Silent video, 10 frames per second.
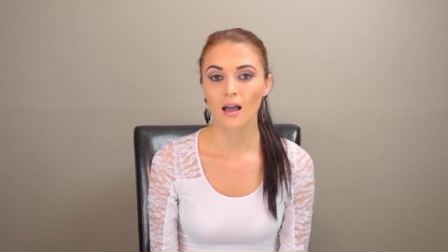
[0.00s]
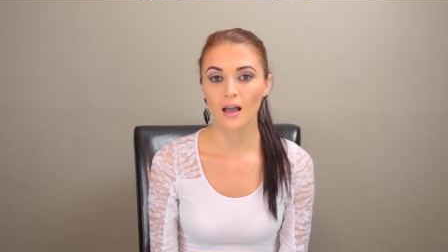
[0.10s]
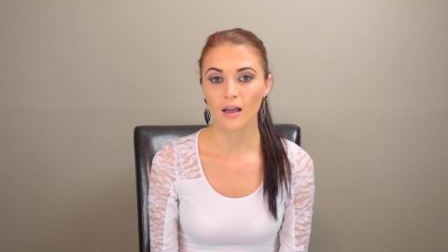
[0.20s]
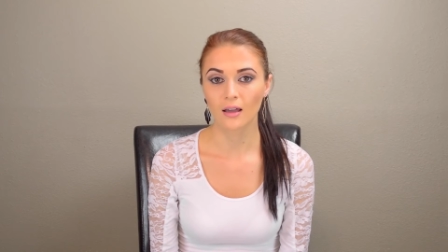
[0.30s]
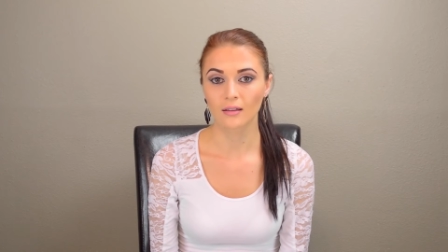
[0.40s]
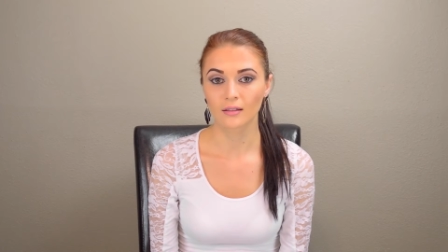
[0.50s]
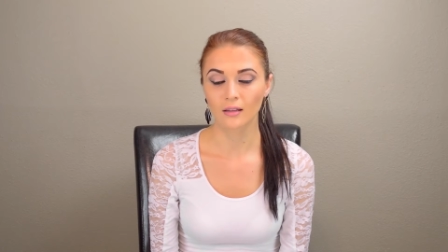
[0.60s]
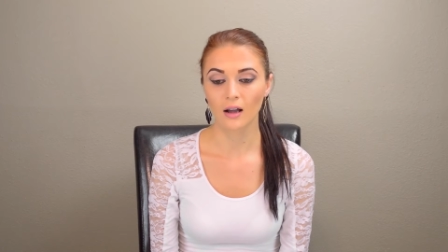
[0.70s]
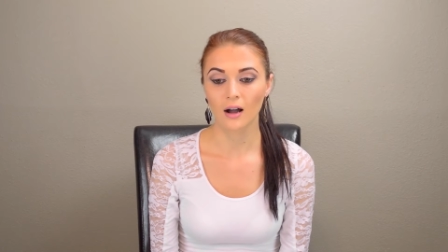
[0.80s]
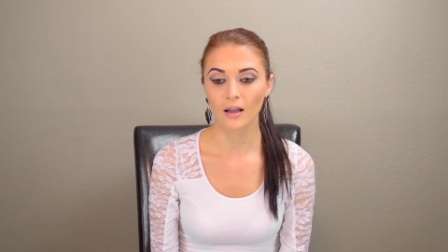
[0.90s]
and
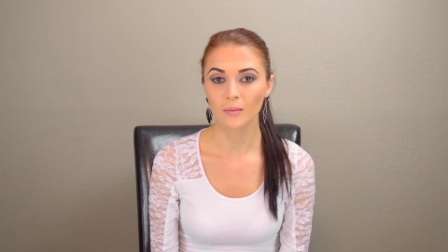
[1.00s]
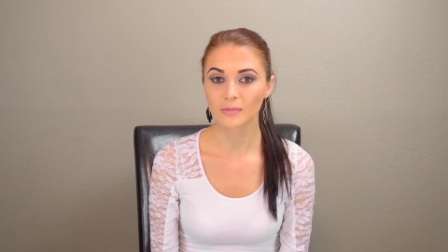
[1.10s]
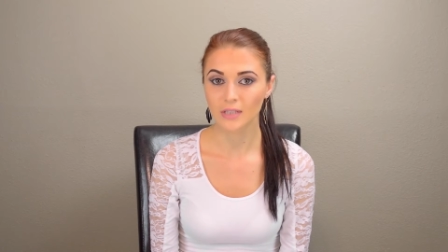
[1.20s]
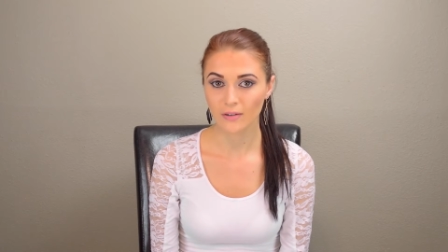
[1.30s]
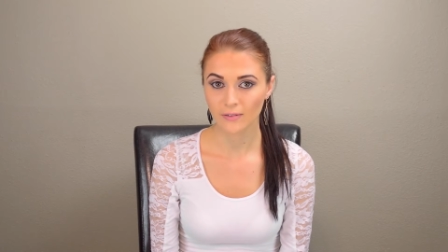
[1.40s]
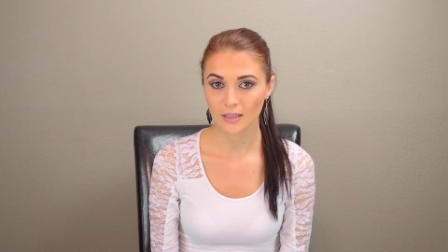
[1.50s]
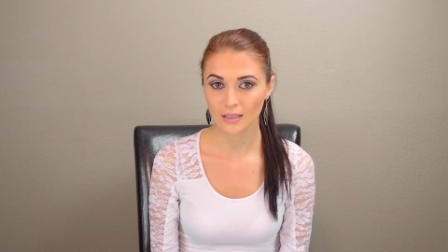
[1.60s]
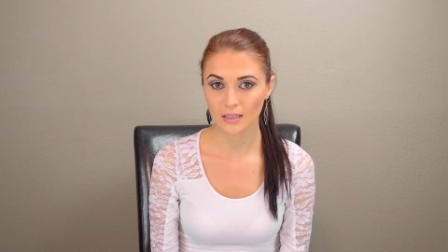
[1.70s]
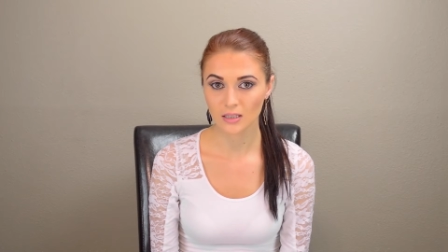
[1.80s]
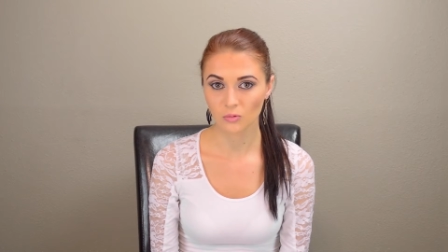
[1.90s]
I am
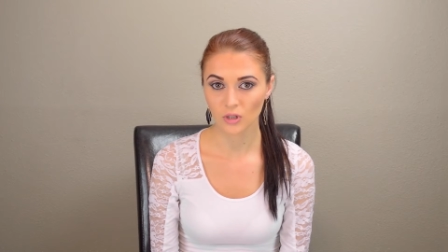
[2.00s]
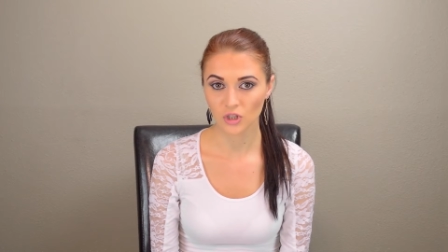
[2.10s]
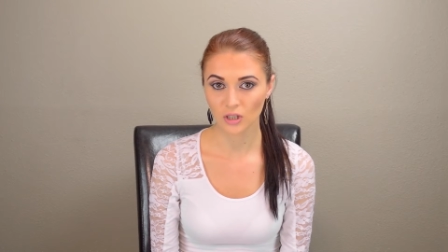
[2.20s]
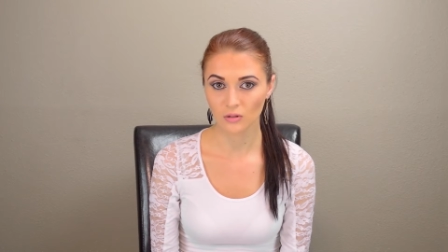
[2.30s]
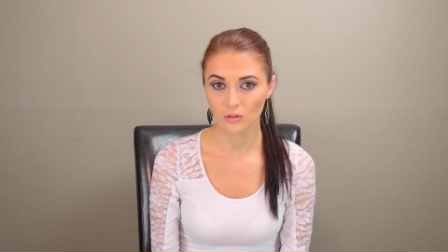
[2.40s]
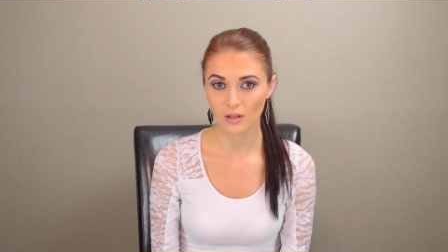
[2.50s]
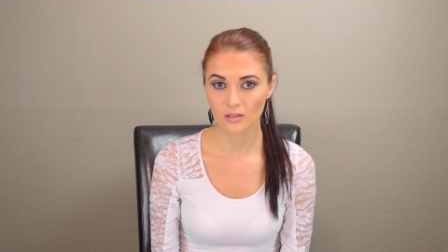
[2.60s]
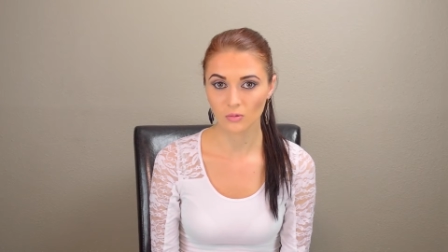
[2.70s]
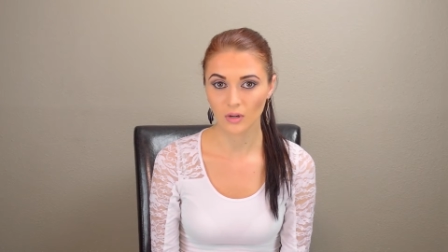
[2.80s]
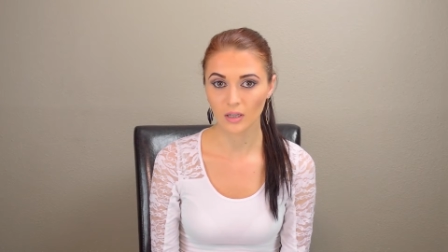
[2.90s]
definitely switching to
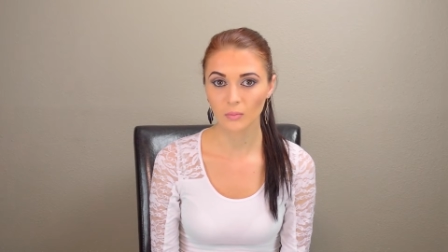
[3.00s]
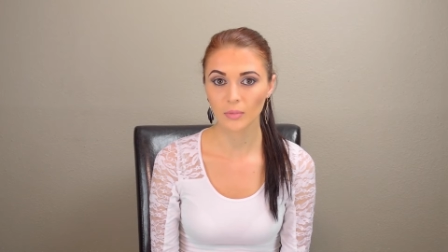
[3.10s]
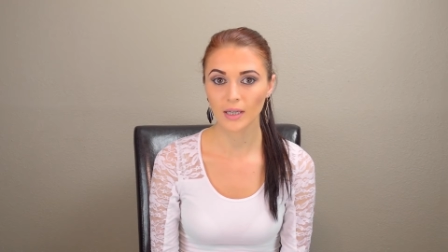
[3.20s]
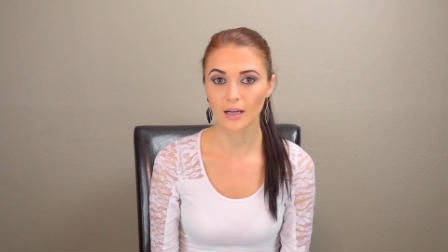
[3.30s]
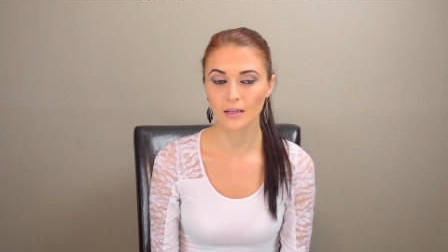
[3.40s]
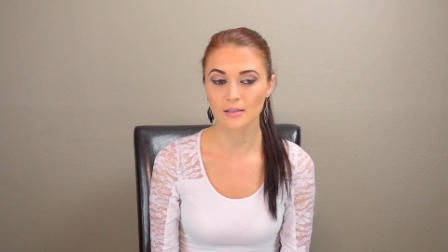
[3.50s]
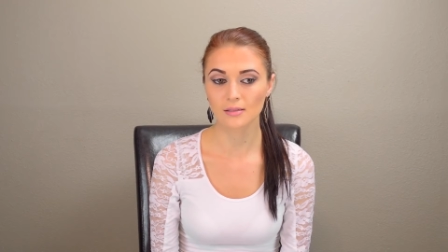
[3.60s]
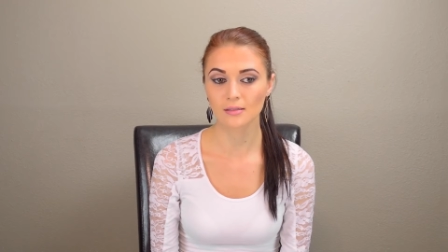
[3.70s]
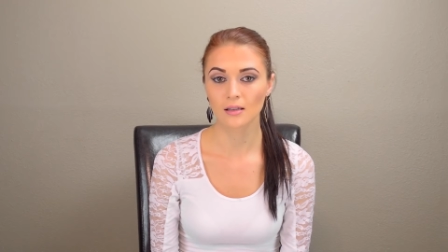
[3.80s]
this one because